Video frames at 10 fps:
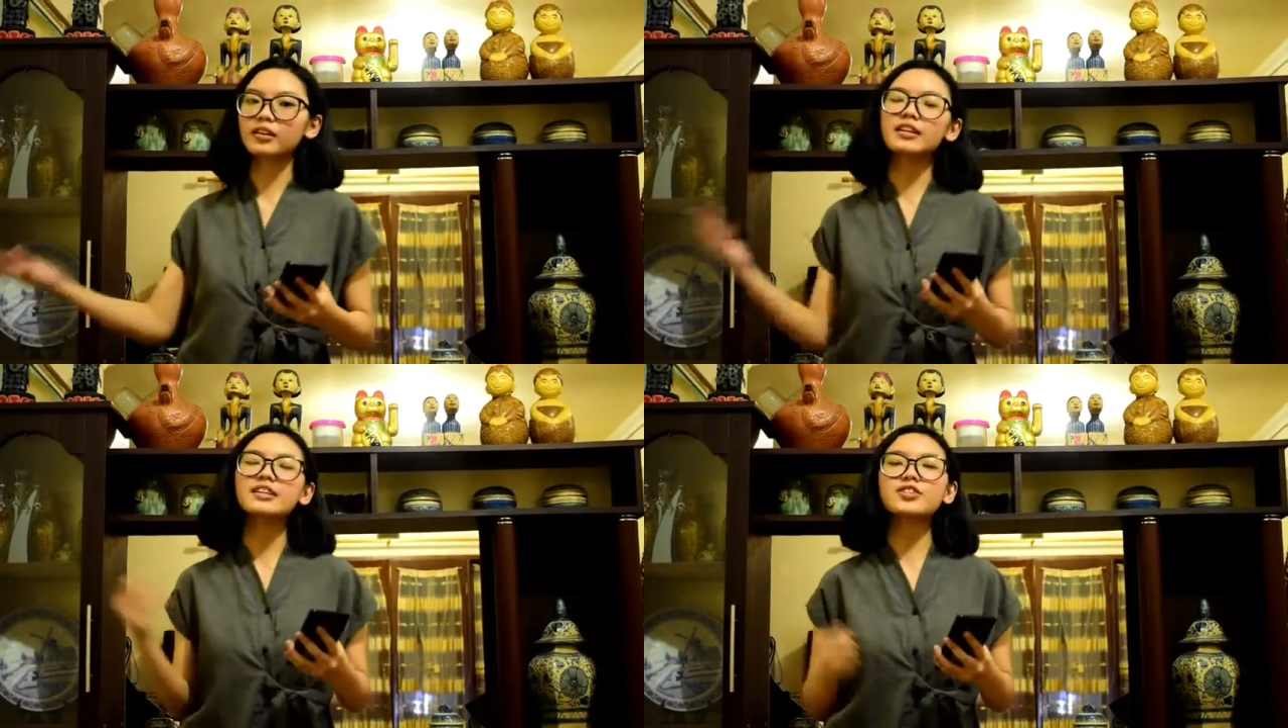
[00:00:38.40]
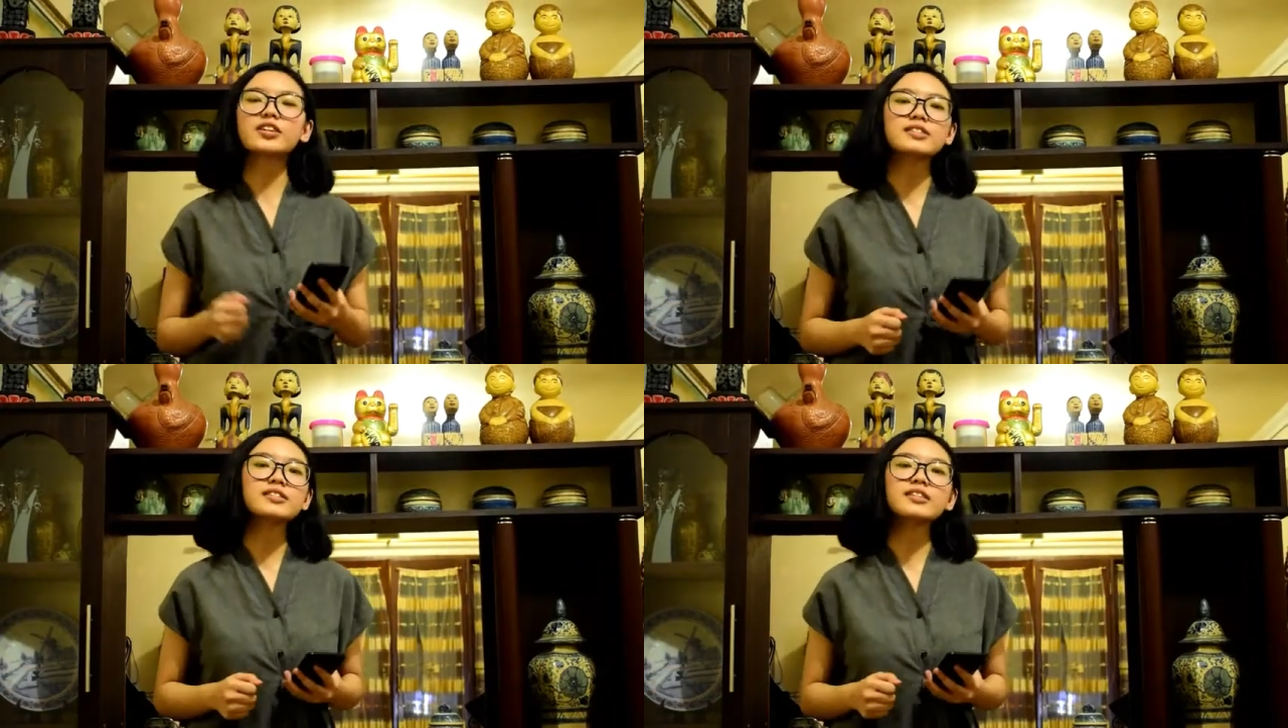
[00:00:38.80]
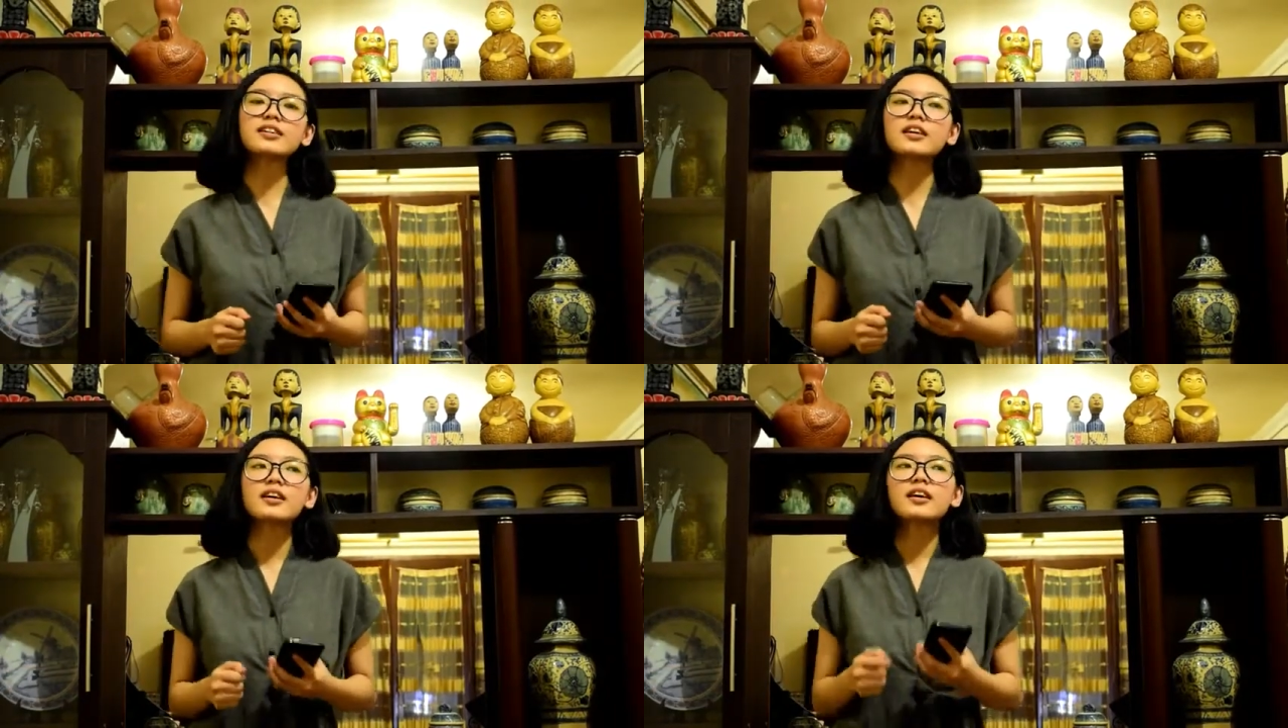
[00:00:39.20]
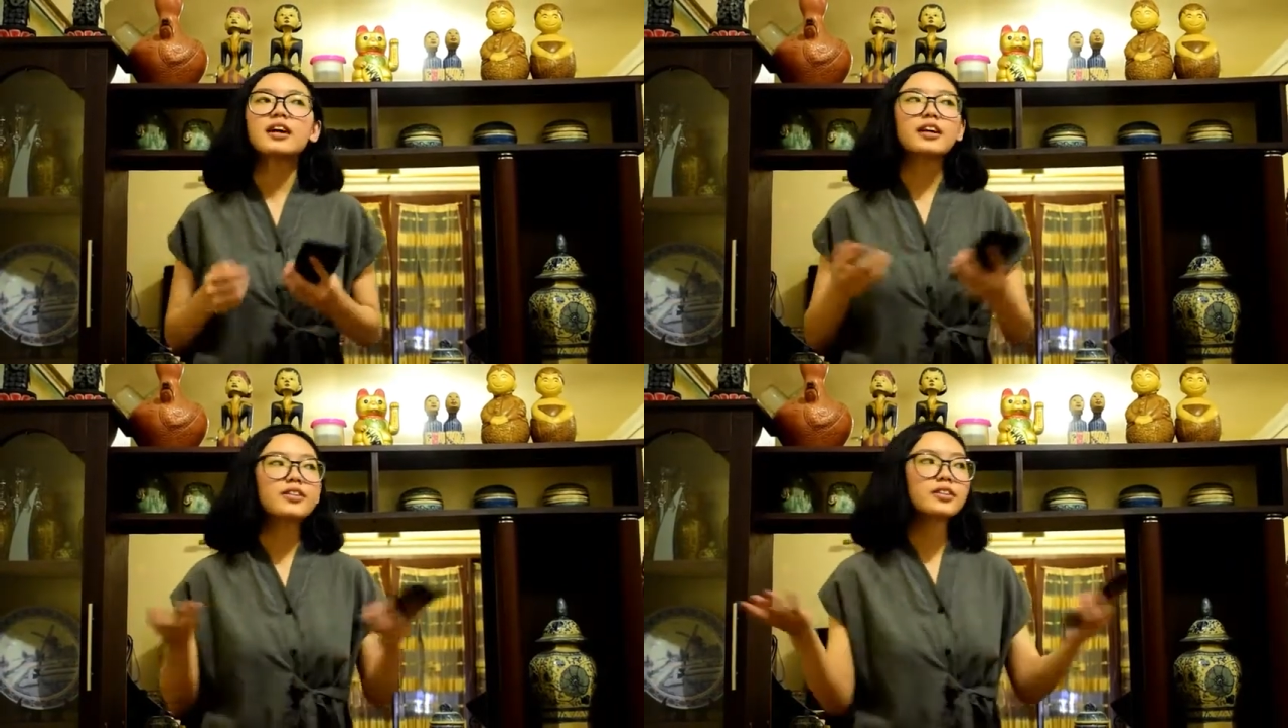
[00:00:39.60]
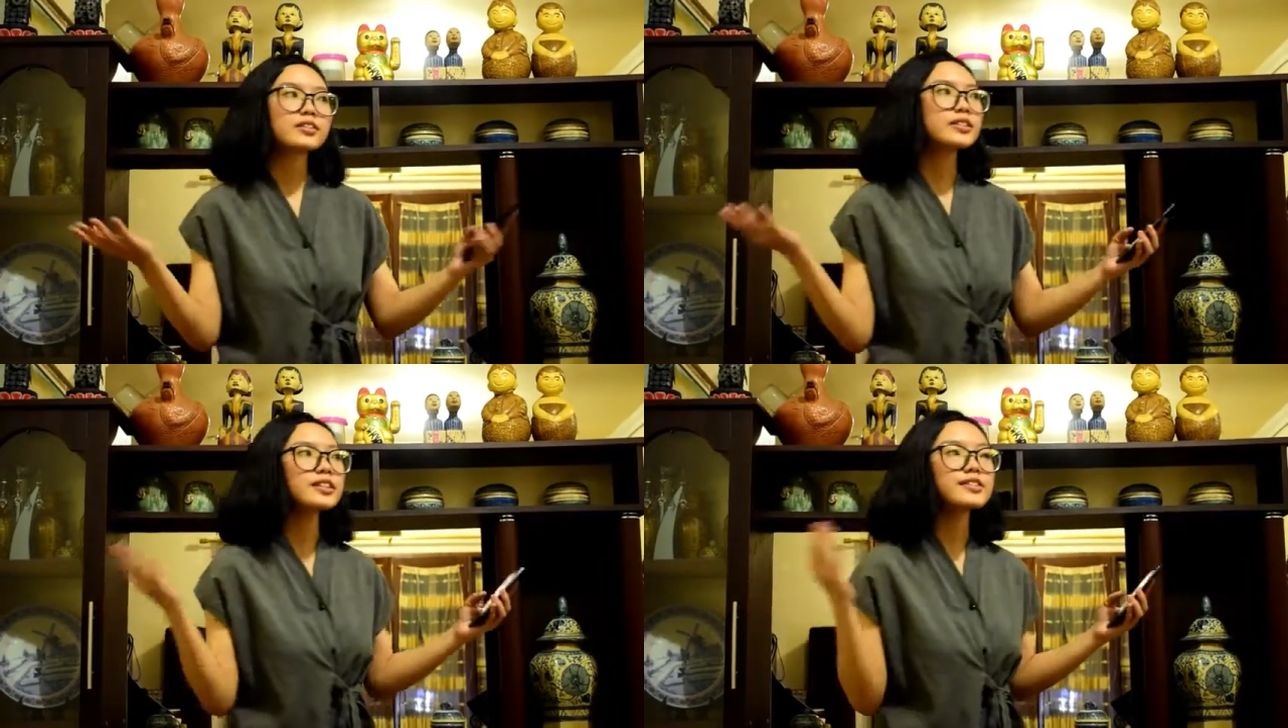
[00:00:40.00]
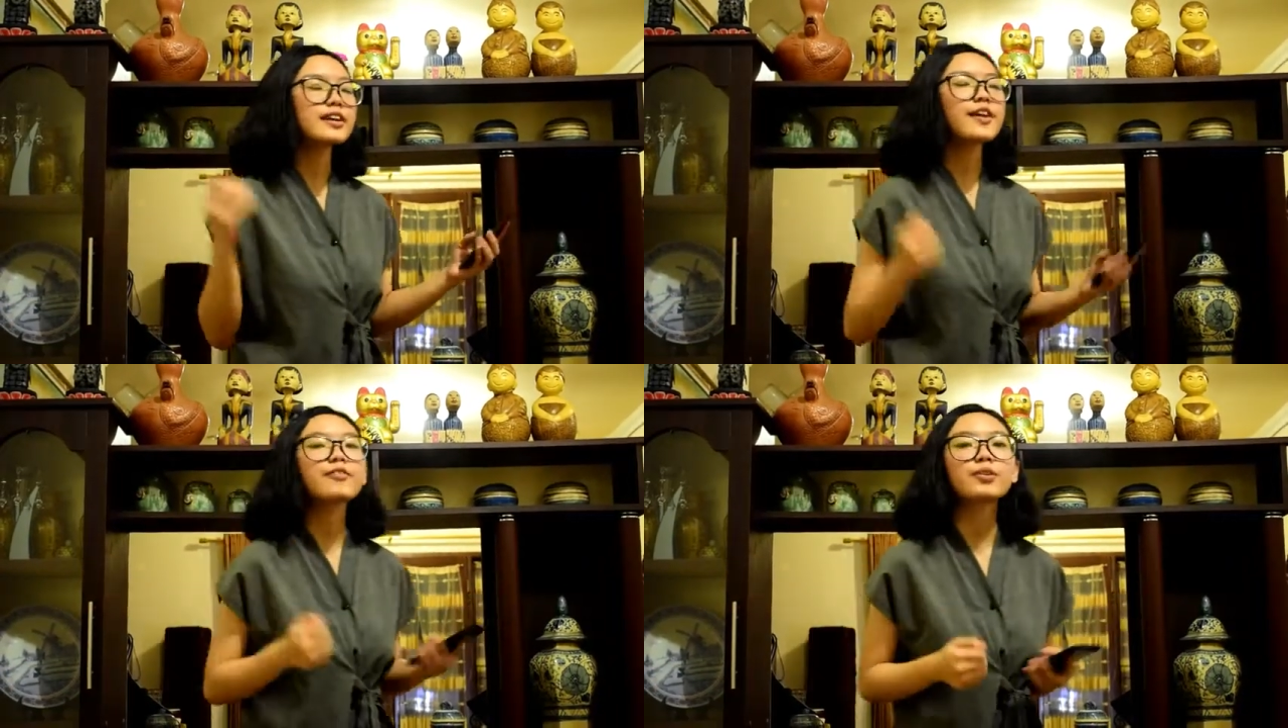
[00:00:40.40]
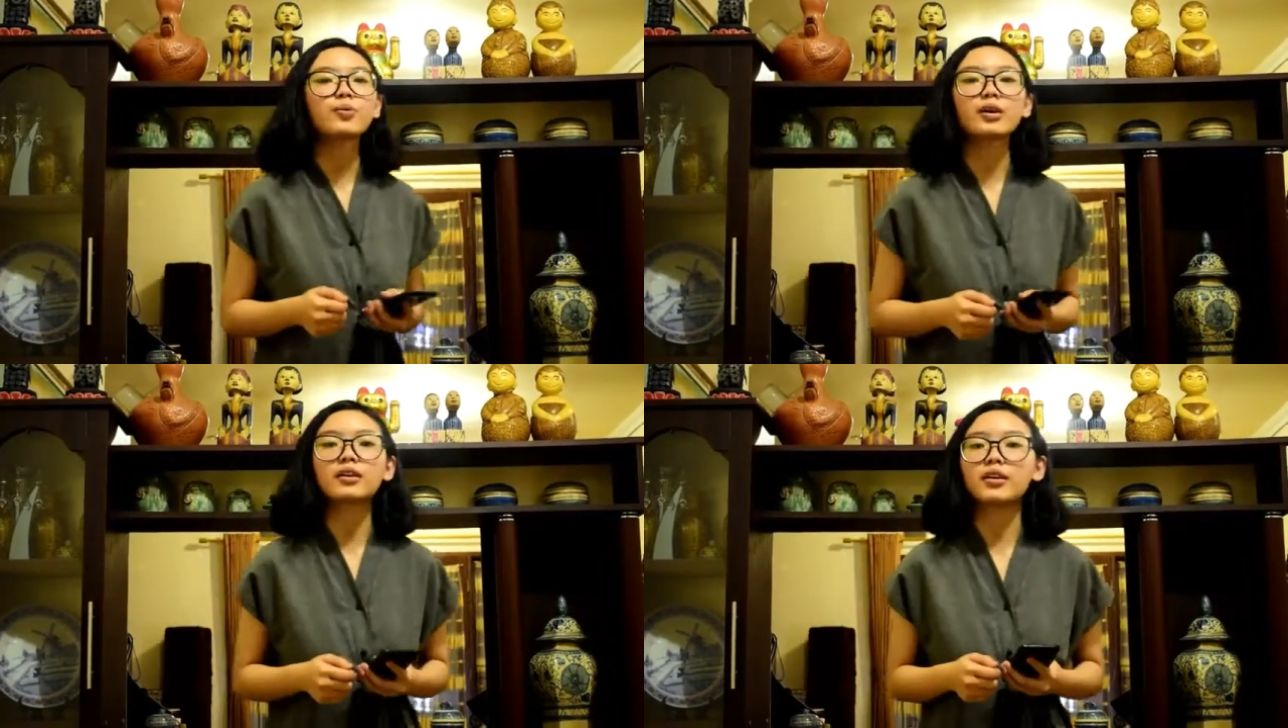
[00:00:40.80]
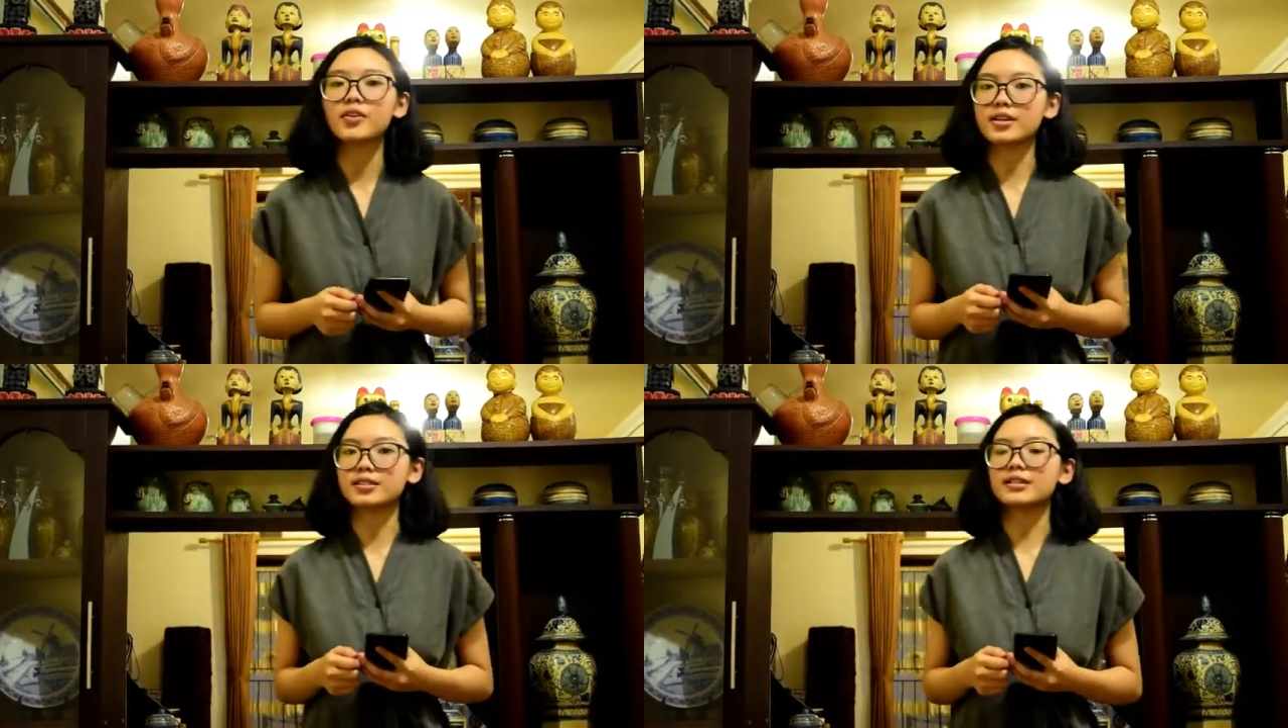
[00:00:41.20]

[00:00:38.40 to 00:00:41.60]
And as you can see, education is everywhere around us,